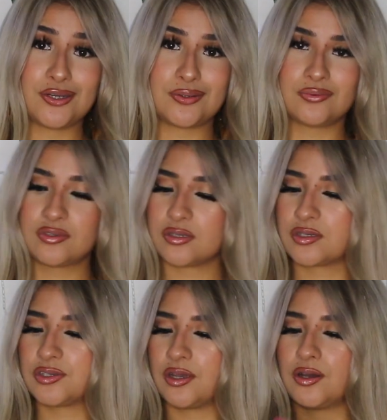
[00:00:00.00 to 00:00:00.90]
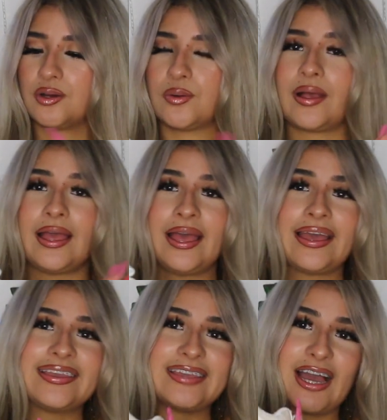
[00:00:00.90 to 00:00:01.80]
toes. So
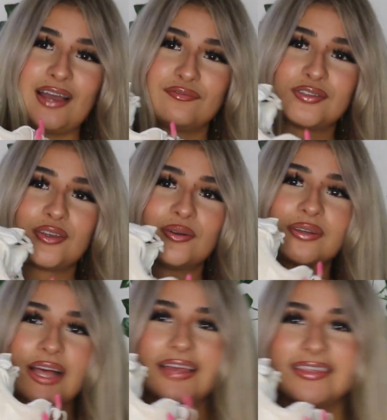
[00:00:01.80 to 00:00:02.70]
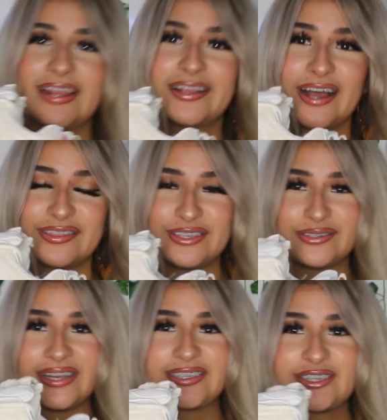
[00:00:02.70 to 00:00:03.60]
yeah, I'm so glad that I got these.
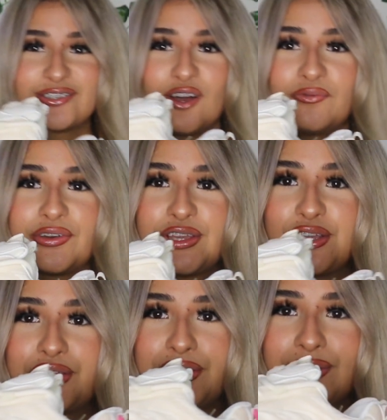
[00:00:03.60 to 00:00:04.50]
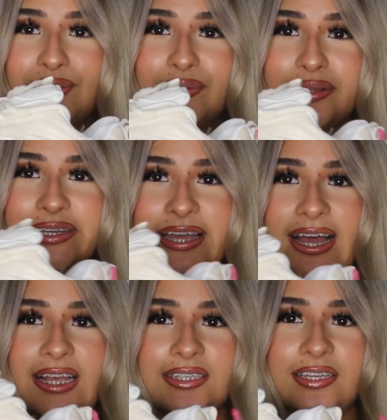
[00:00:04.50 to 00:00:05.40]
You guys are so freaking cute. Like, it
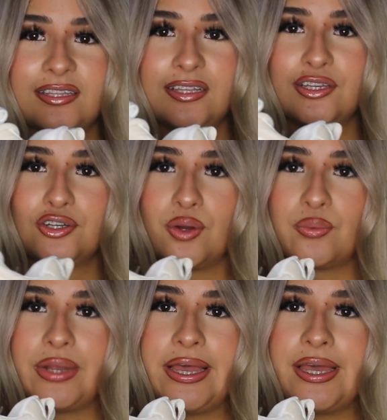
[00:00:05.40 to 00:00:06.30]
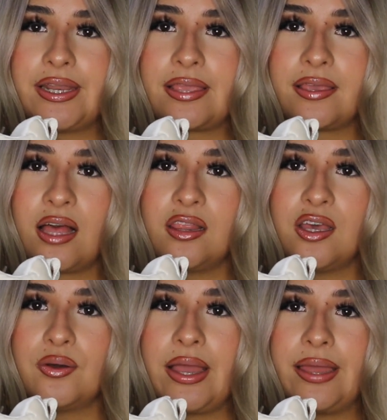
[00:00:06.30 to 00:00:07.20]
has like the little red,
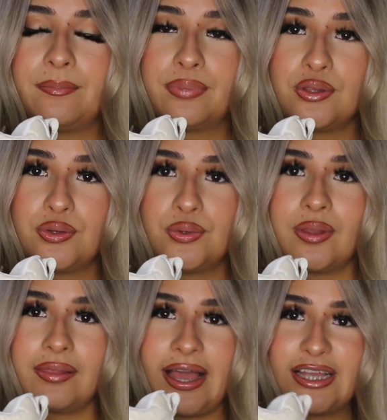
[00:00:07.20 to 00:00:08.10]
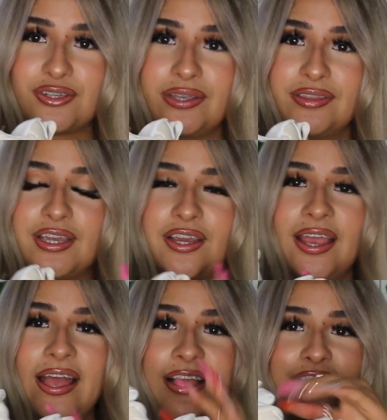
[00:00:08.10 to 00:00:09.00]
yellow, and blue lines right
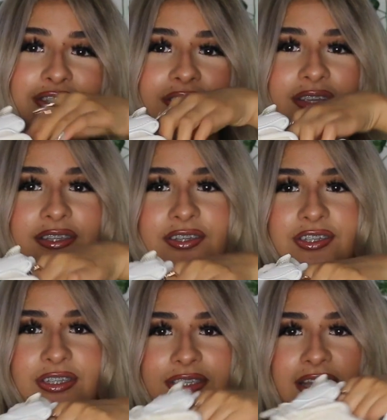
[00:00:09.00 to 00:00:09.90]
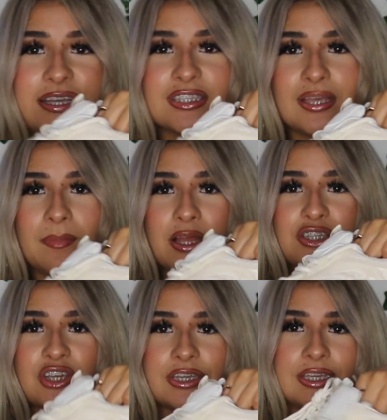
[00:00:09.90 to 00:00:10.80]
there. So these are just like some
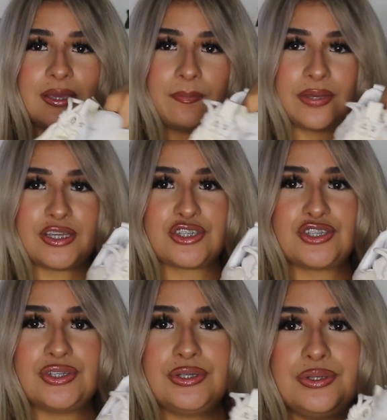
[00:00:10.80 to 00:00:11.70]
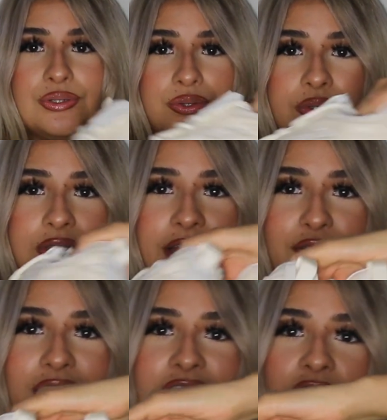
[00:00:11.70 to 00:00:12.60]
chunky big shoes, and
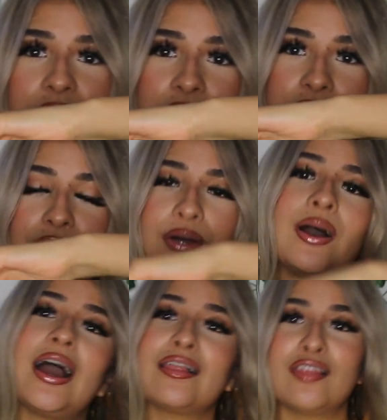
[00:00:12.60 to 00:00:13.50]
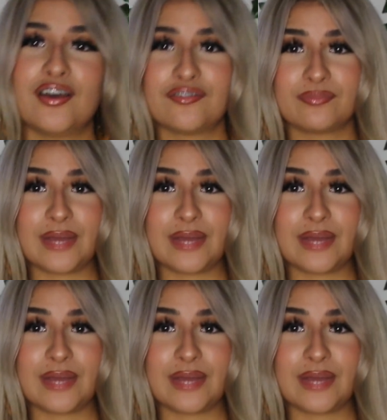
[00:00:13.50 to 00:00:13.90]
you guys already know I love